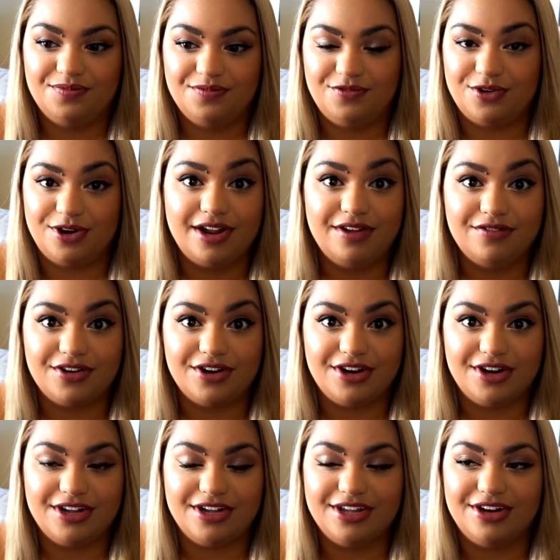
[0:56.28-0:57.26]

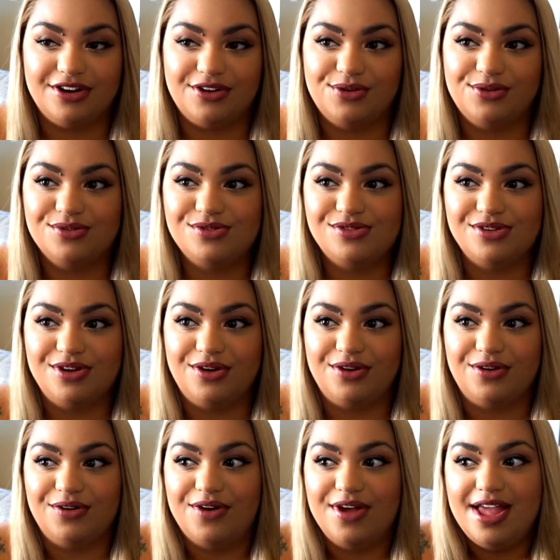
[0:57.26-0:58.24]
forever, you know?
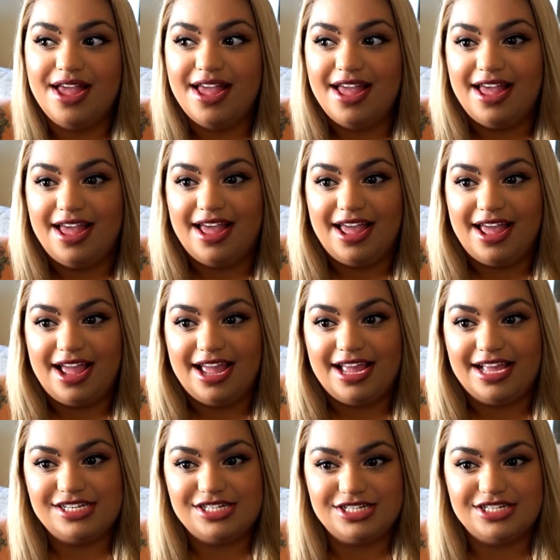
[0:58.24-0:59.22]
So
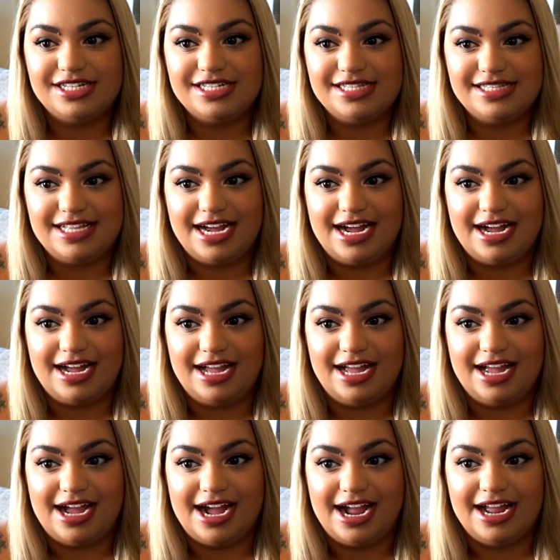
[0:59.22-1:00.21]
it's just
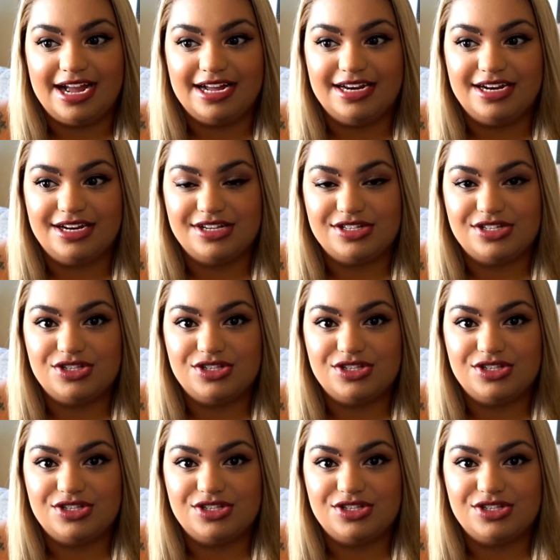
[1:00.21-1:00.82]
that I had